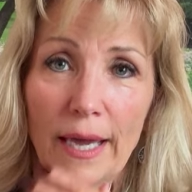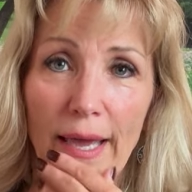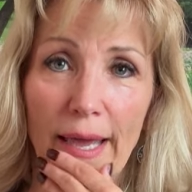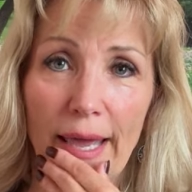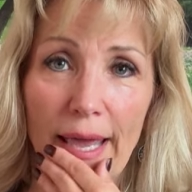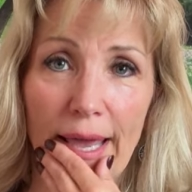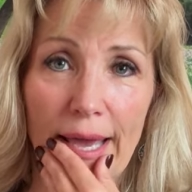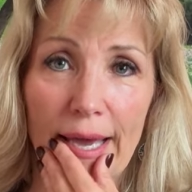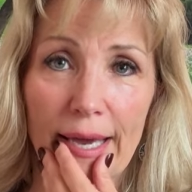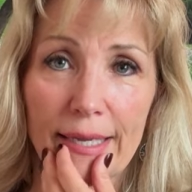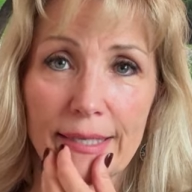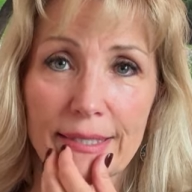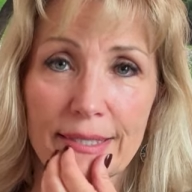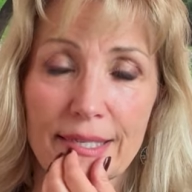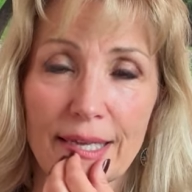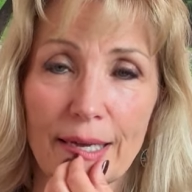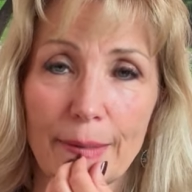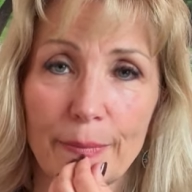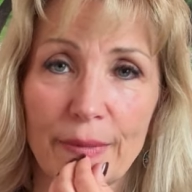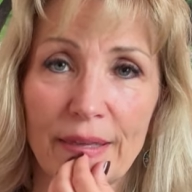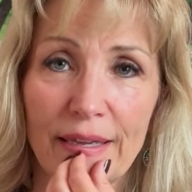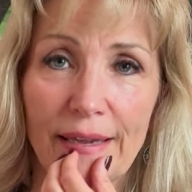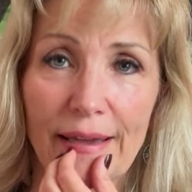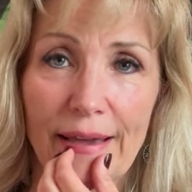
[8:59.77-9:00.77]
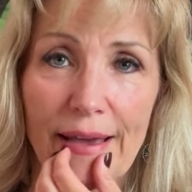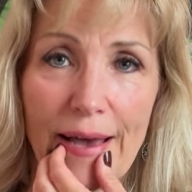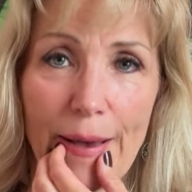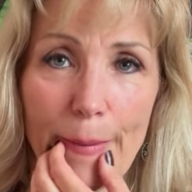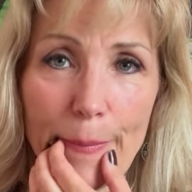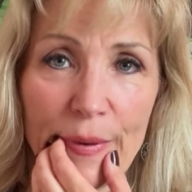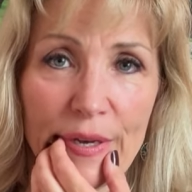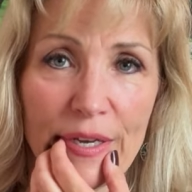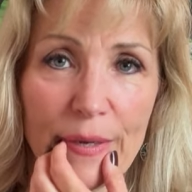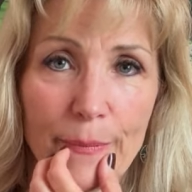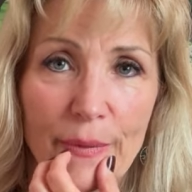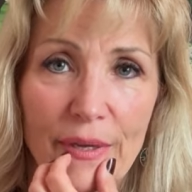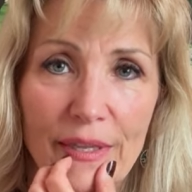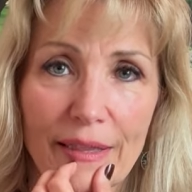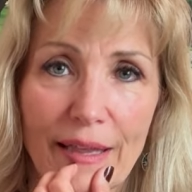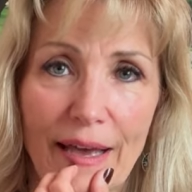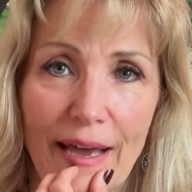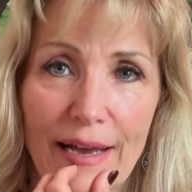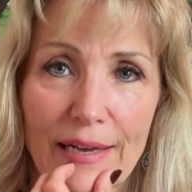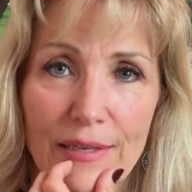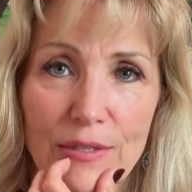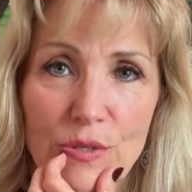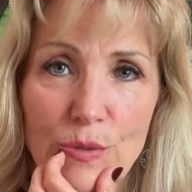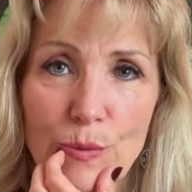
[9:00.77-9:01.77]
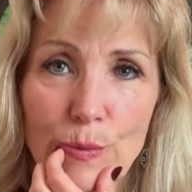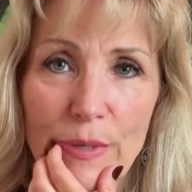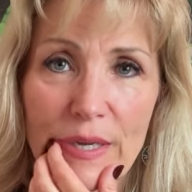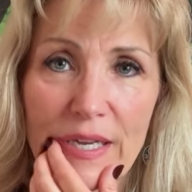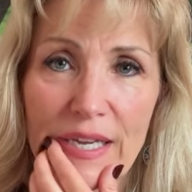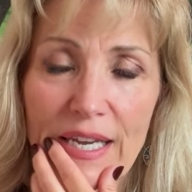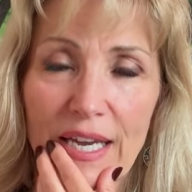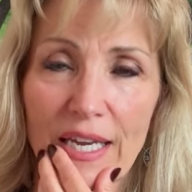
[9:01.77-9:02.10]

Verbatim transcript: And something happened to me last week.